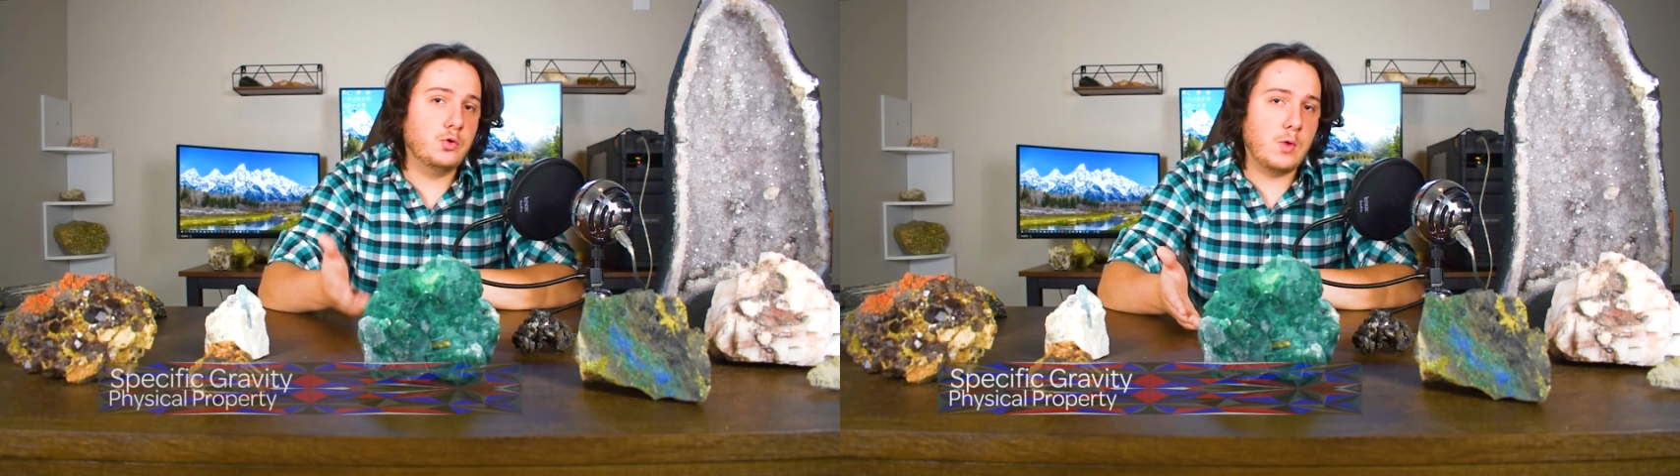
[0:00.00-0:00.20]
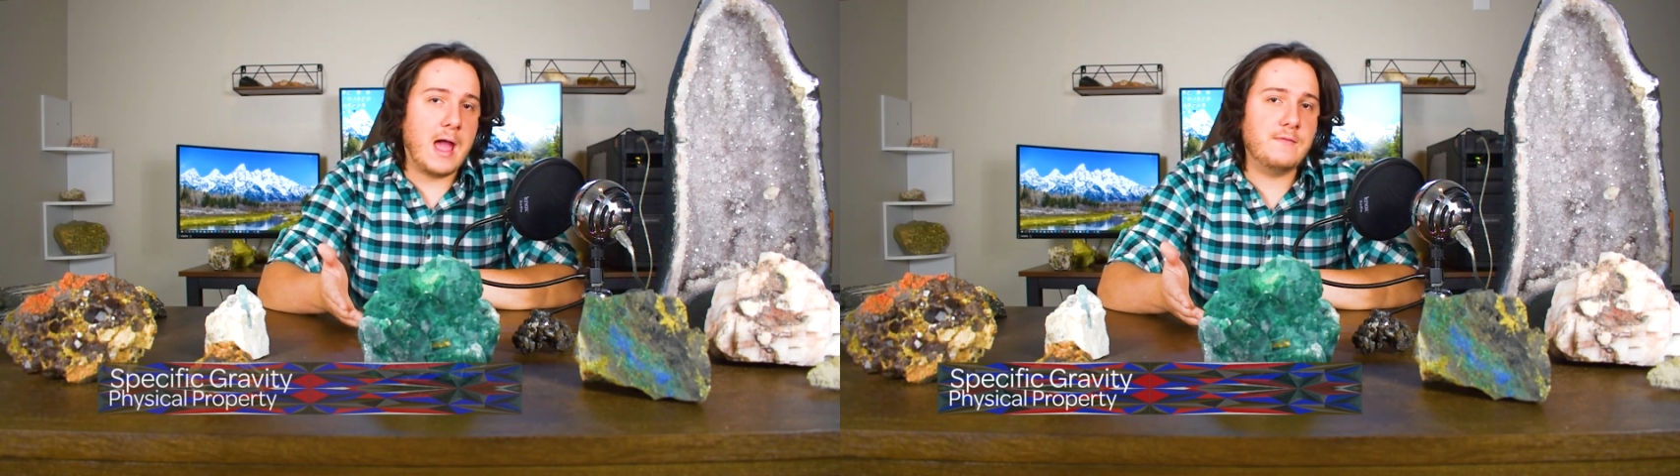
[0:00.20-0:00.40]

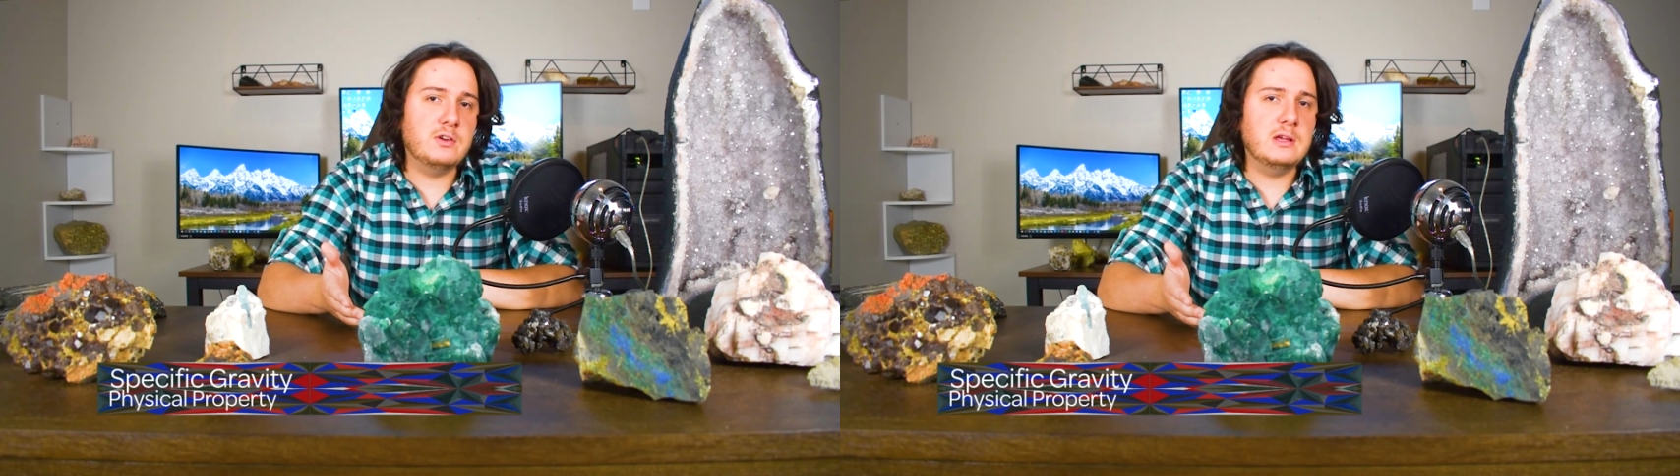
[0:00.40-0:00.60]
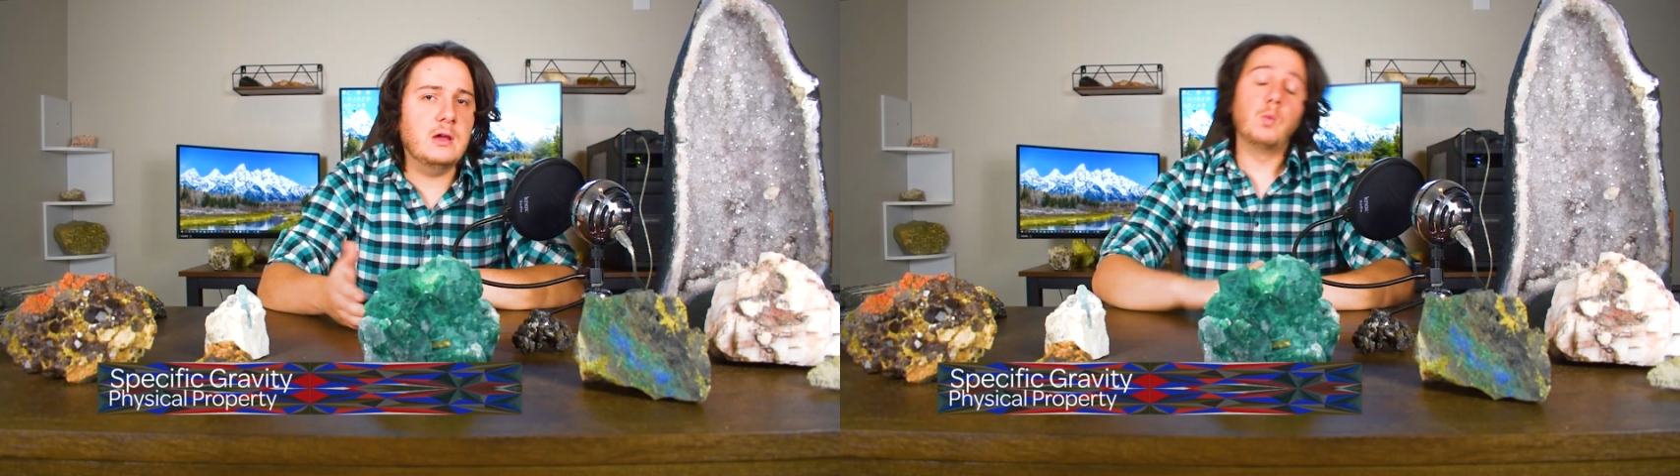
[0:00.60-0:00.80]

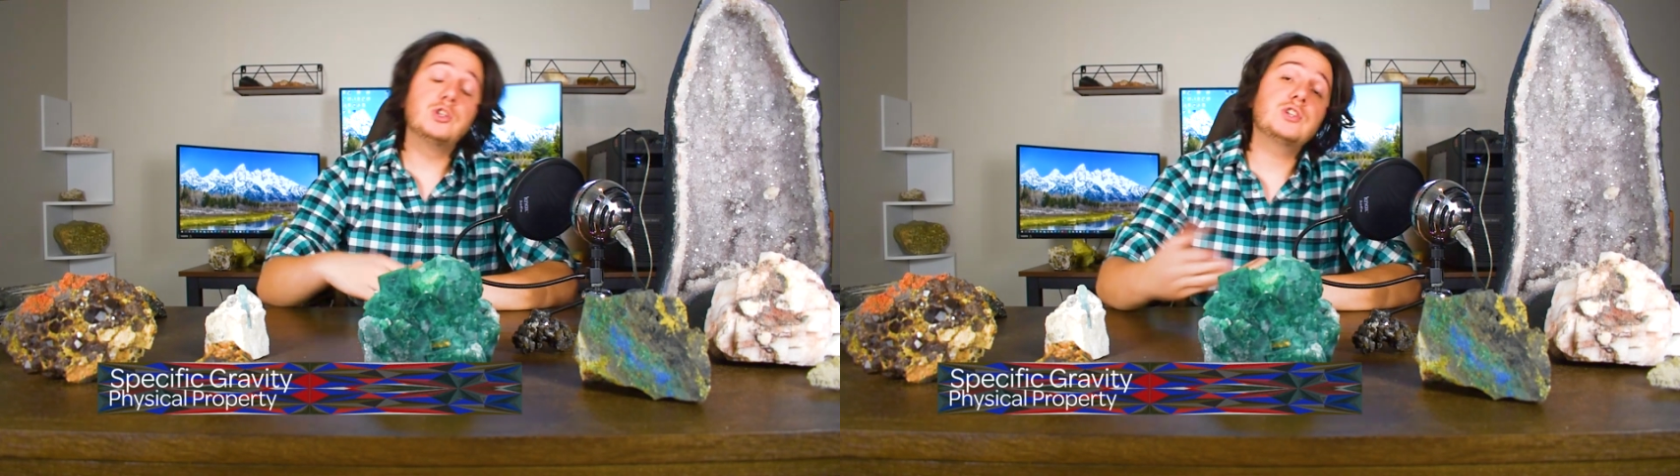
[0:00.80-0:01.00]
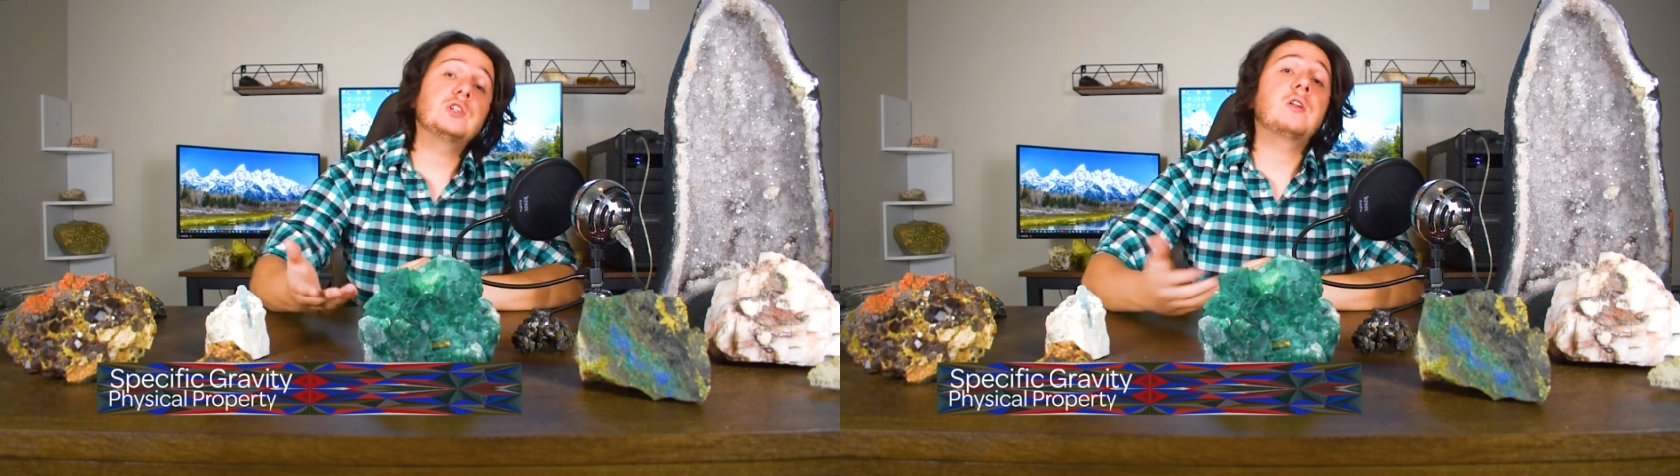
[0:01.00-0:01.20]
gravity,
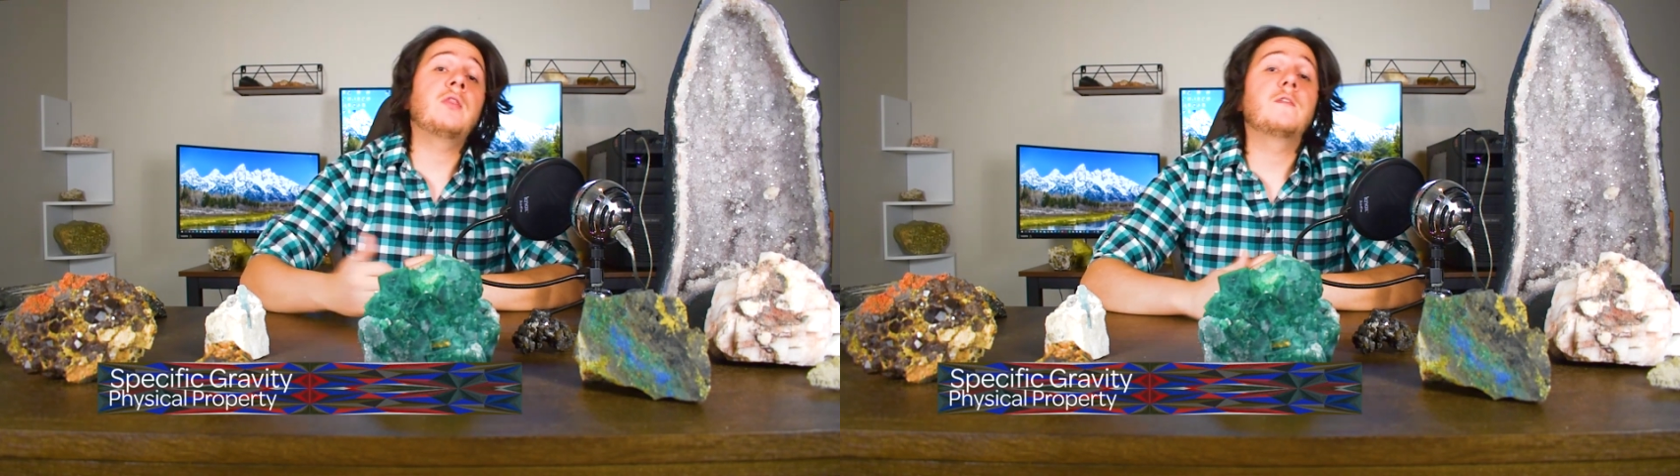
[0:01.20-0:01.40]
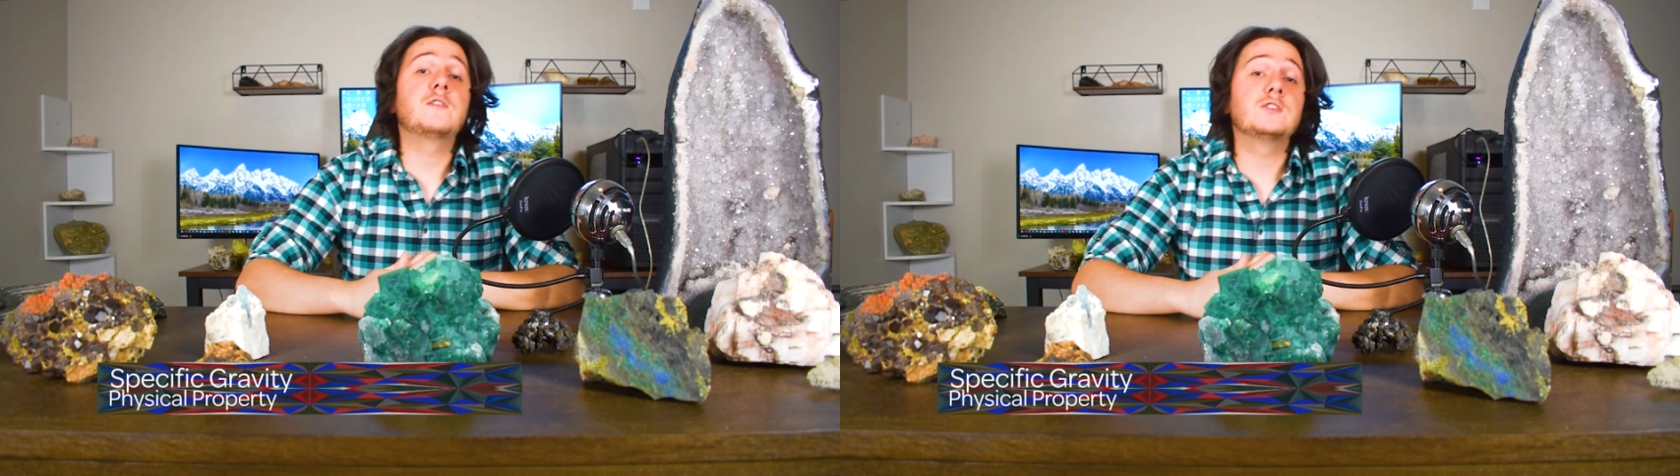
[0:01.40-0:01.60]
which is
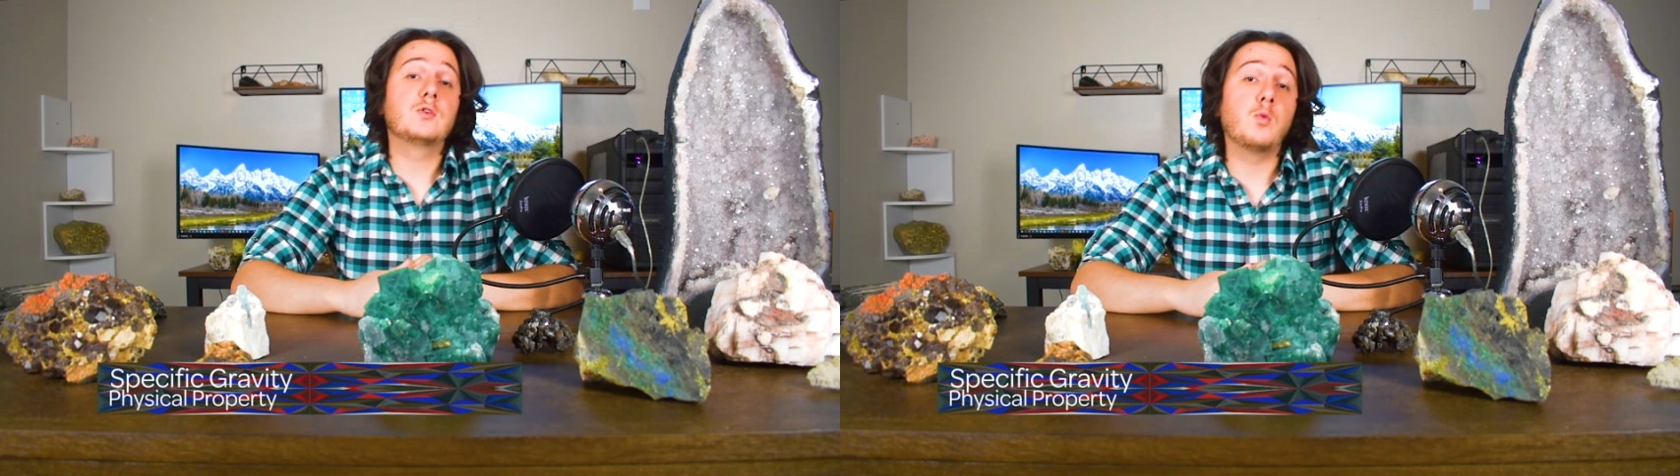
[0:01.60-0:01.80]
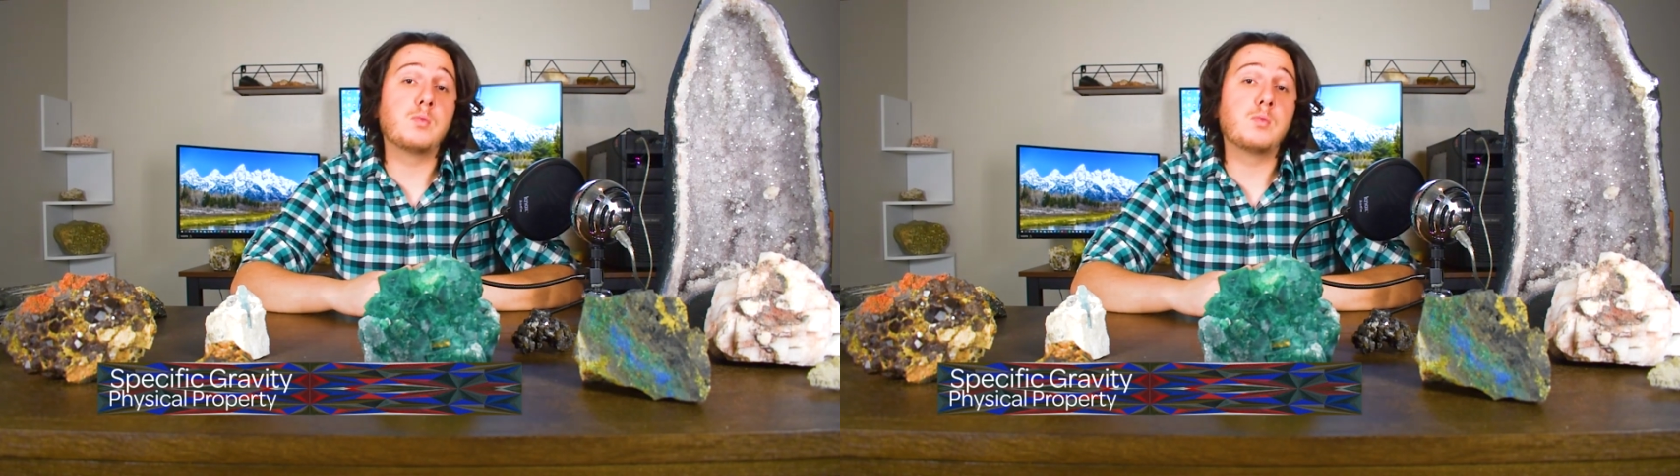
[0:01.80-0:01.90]
another physical